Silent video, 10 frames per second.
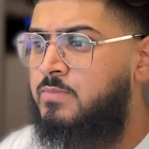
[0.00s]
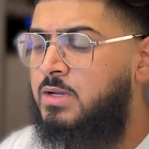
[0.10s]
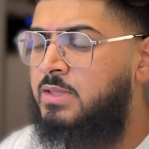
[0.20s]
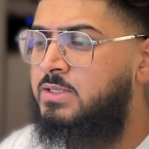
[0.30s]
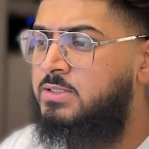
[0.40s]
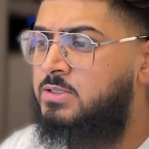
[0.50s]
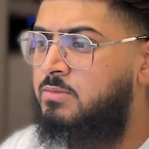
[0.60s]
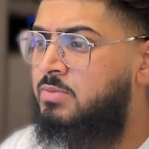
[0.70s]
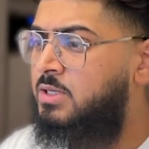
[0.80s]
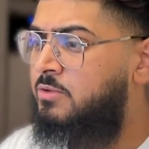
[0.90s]
And this is
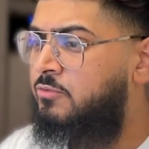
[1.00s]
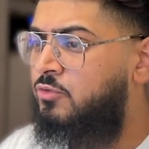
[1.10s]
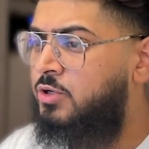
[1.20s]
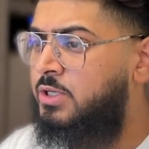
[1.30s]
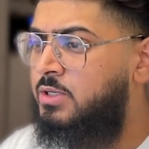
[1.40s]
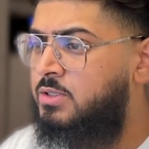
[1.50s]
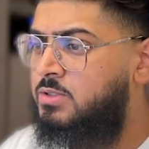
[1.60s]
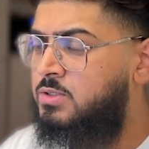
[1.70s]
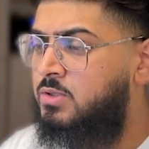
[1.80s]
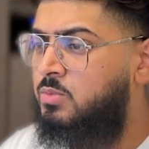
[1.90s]
completely free,
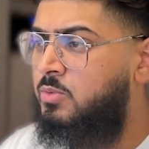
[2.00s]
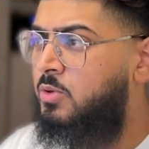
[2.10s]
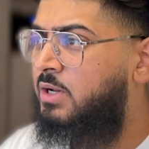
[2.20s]
so we won't